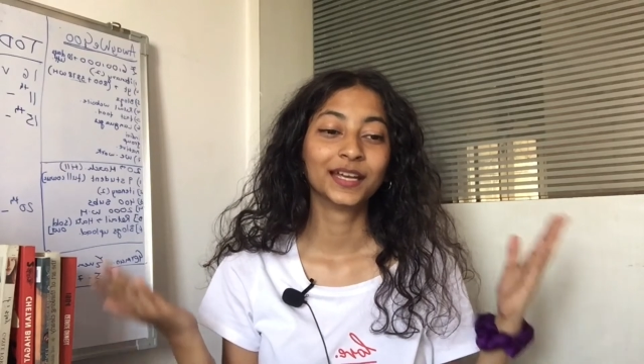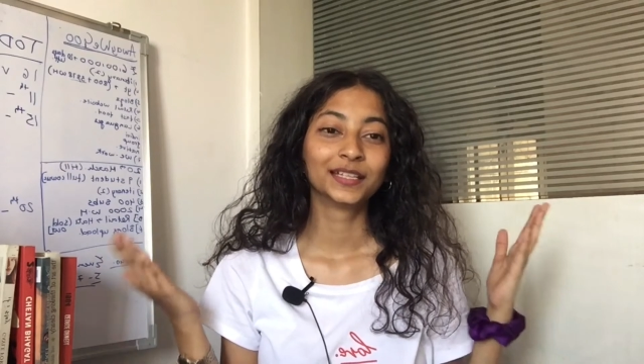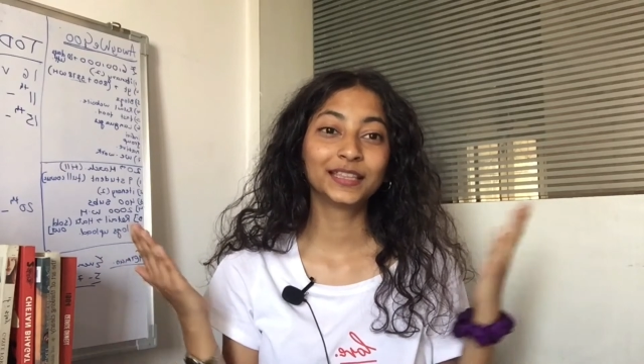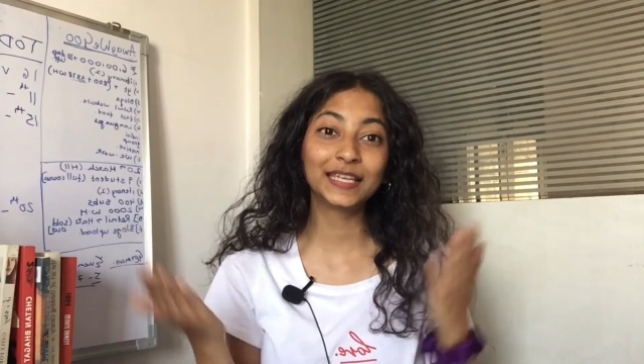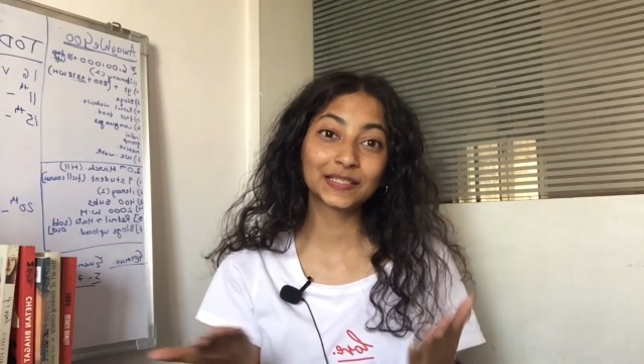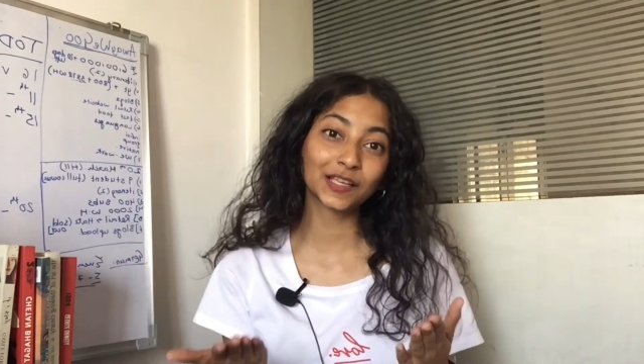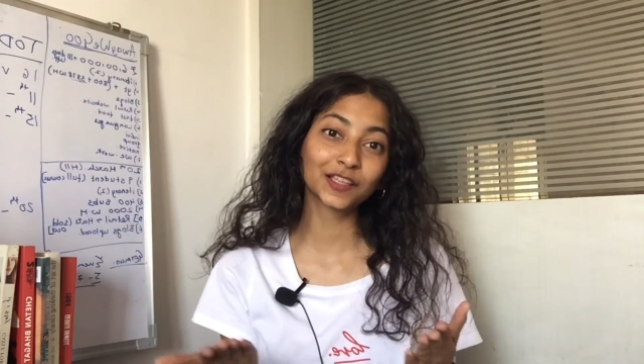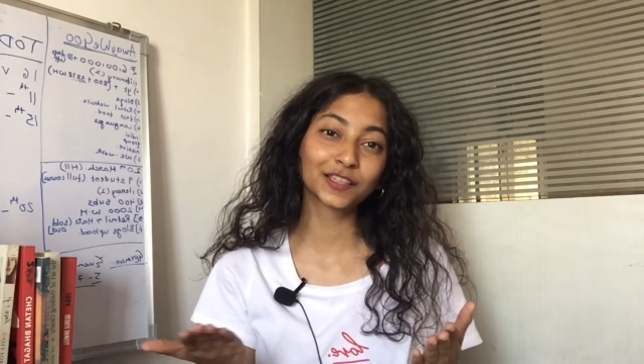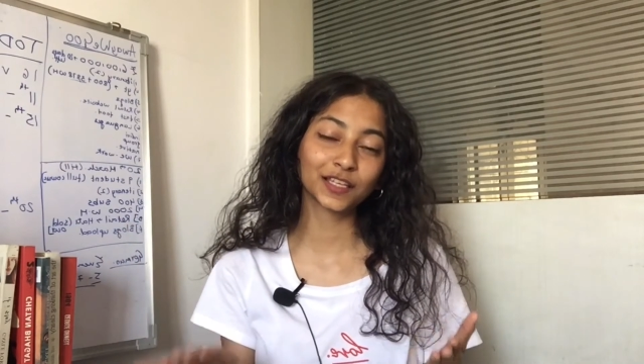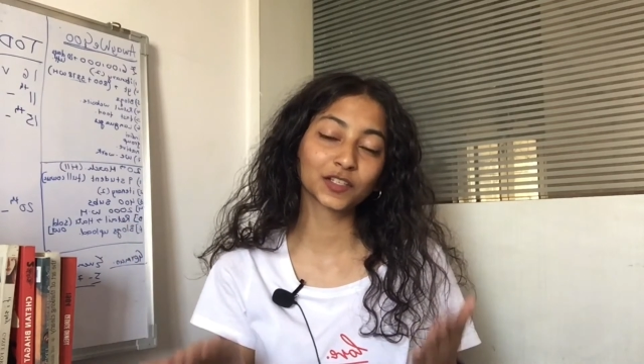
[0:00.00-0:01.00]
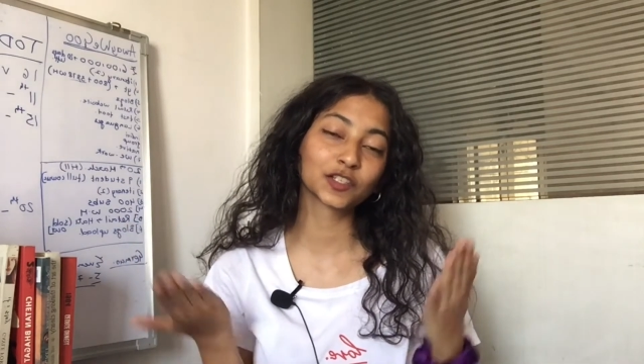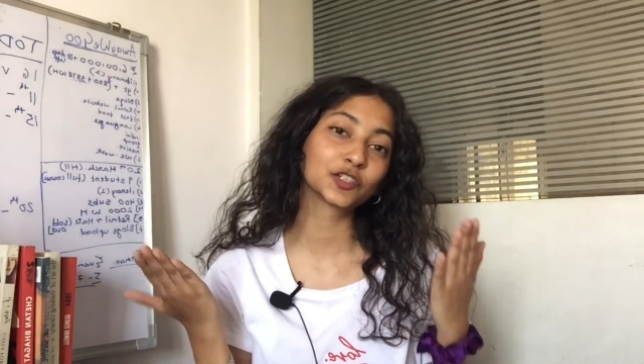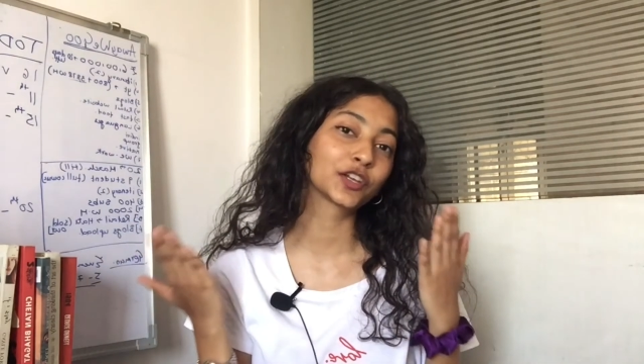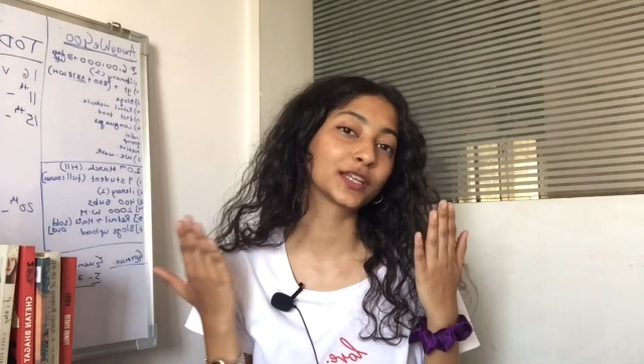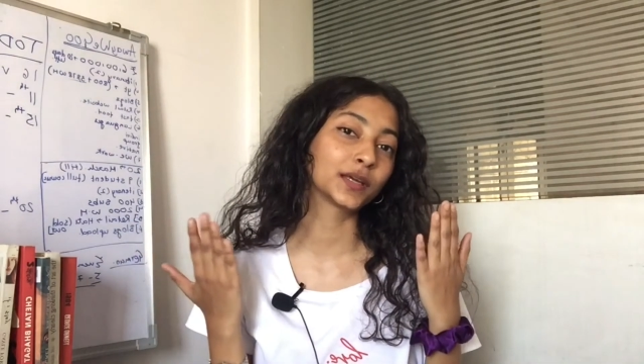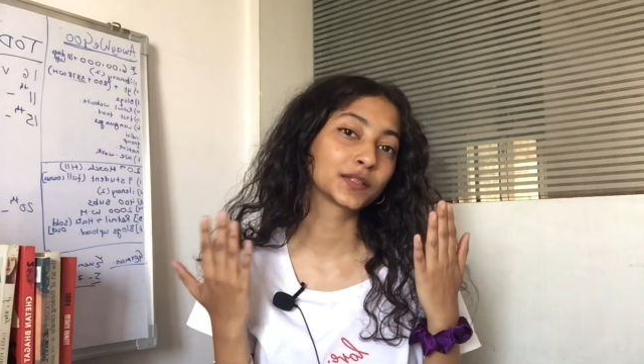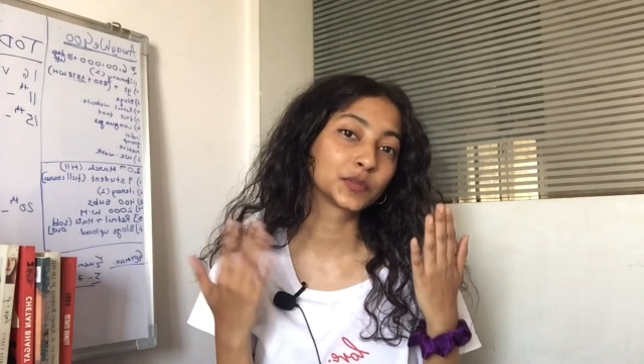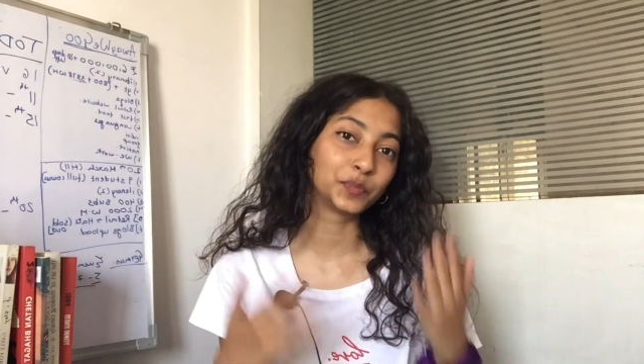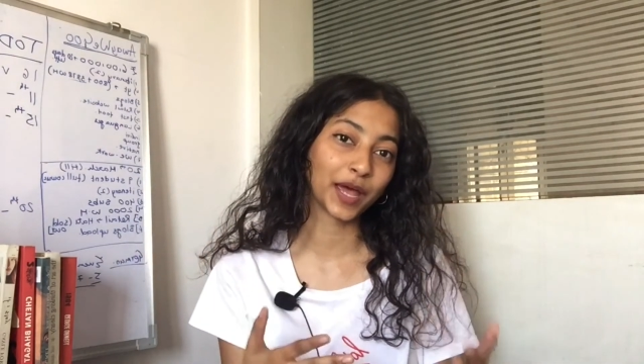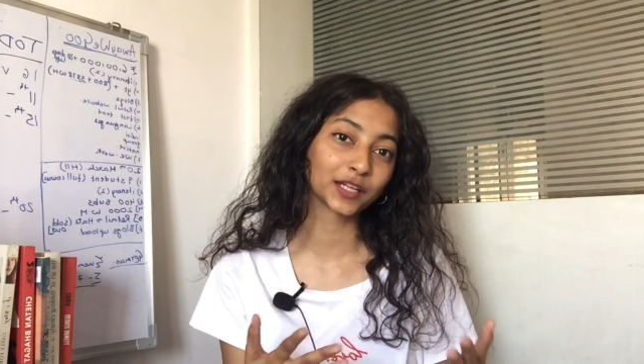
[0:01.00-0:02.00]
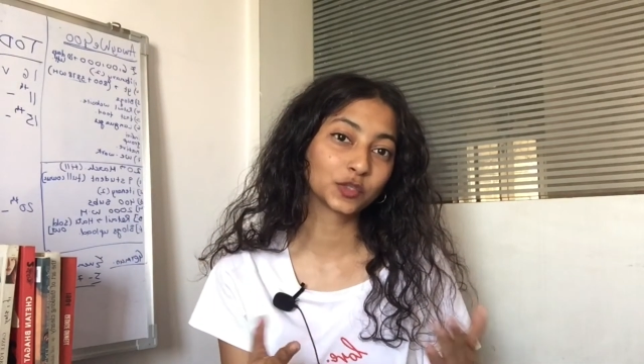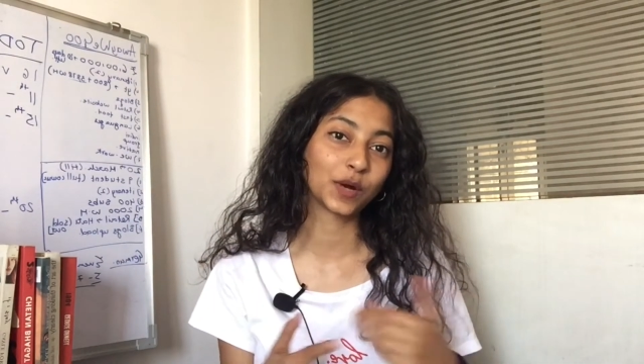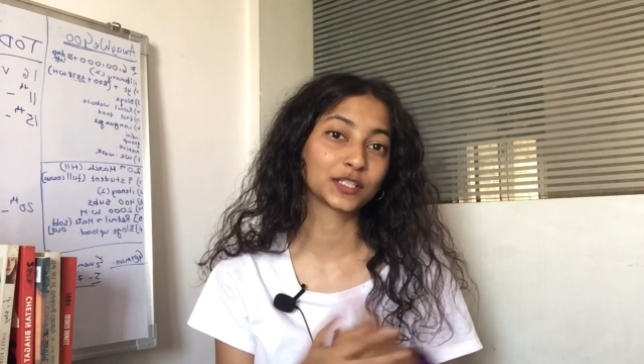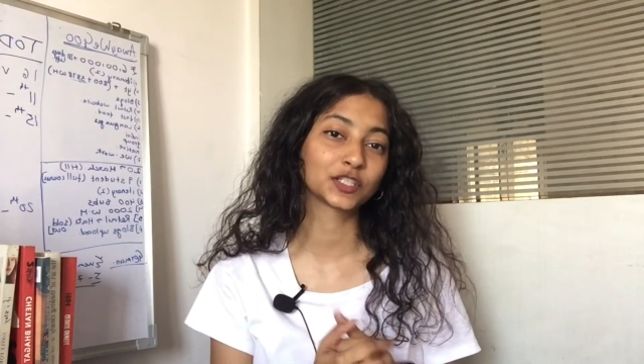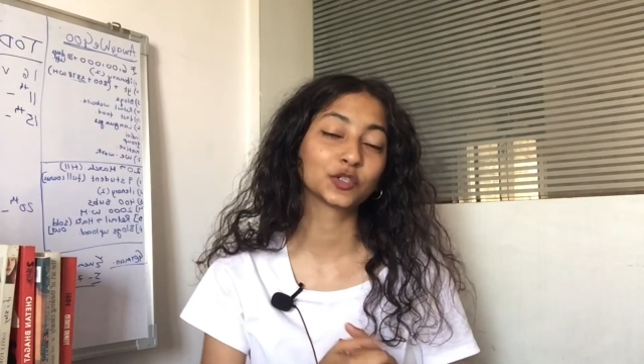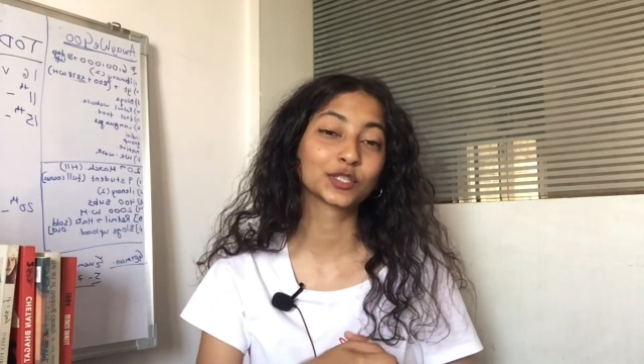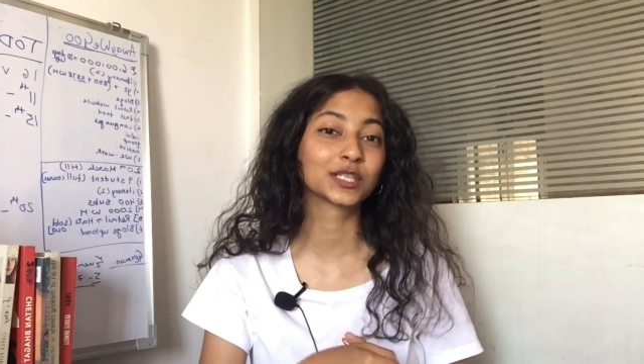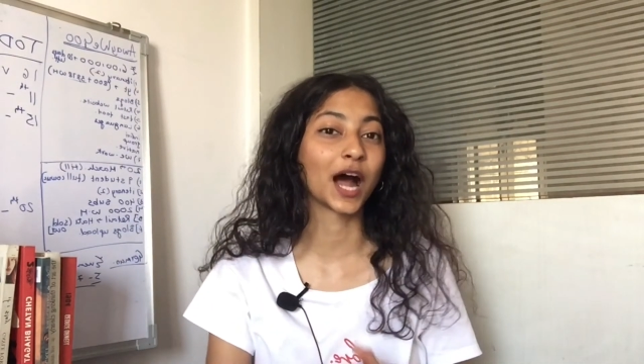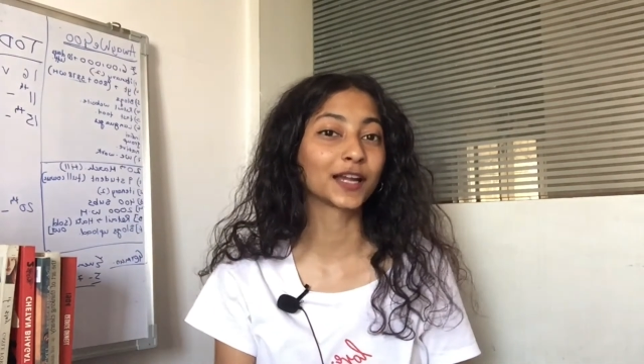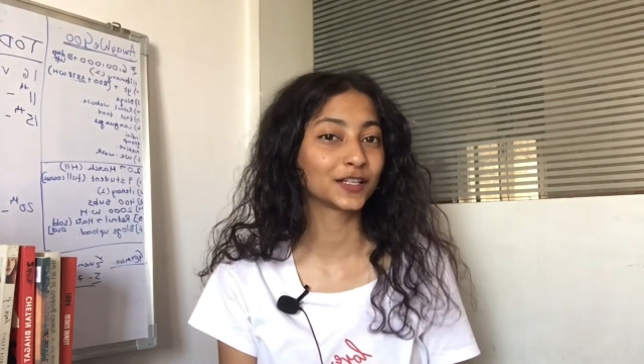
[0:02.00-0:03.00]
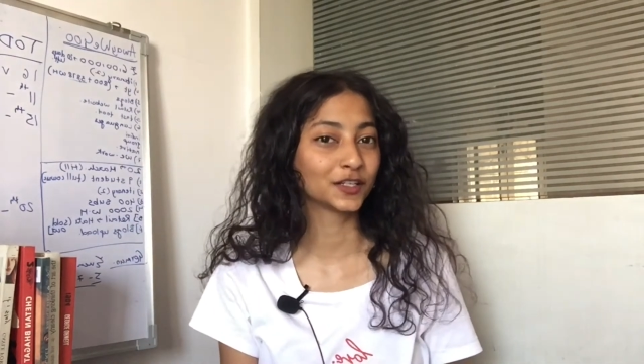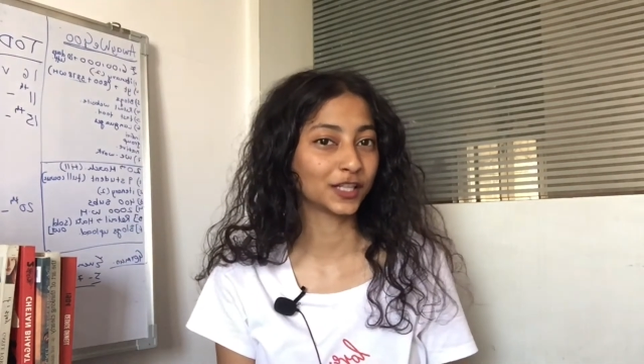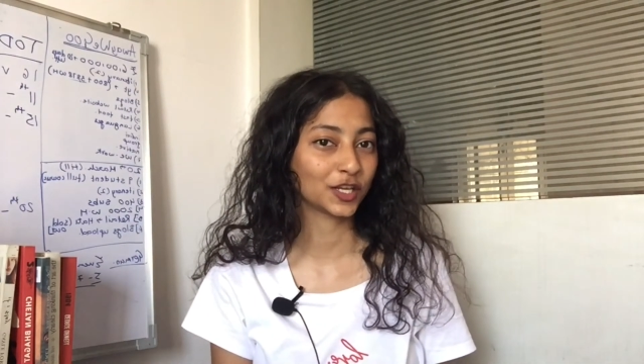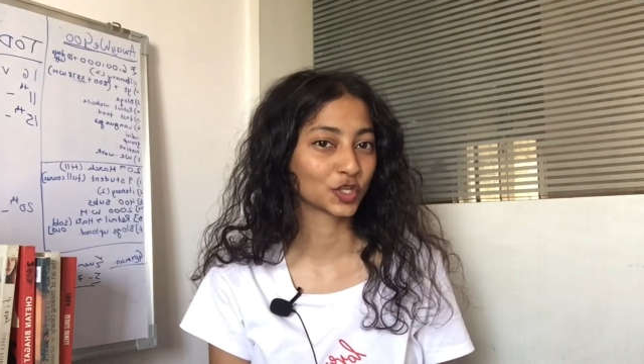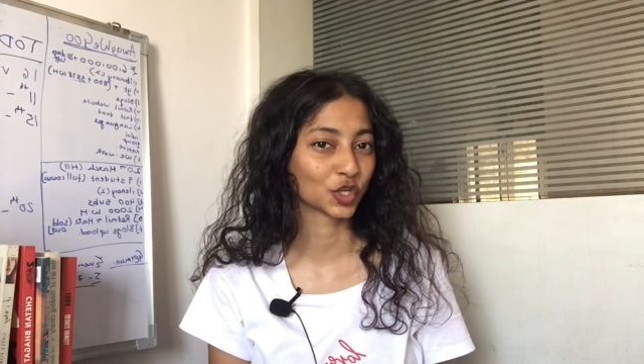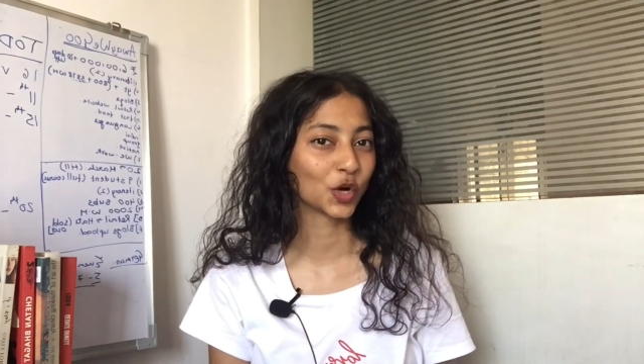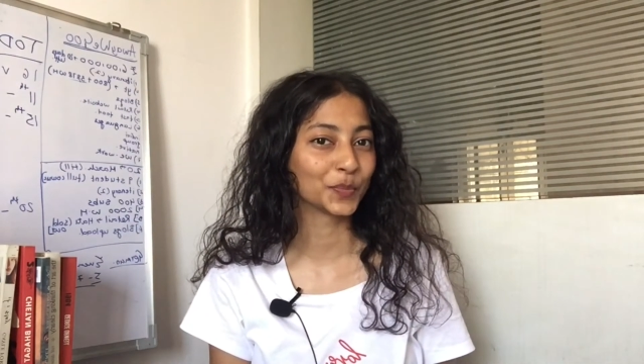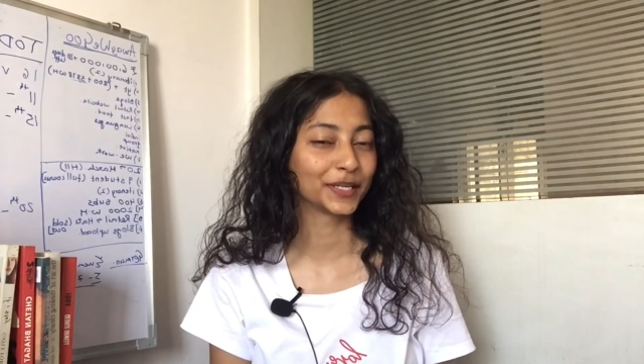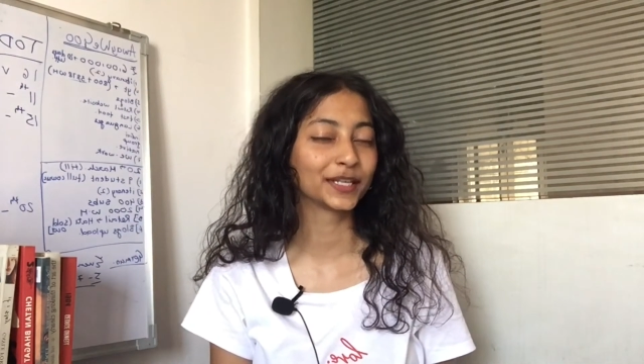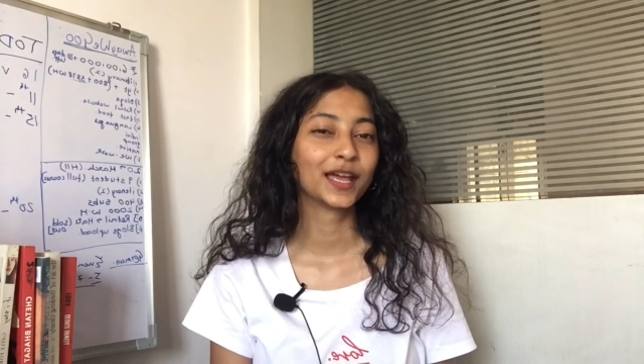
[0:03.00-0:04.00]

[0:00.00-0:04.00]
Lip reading: These are the things that you can expect once you start learning German.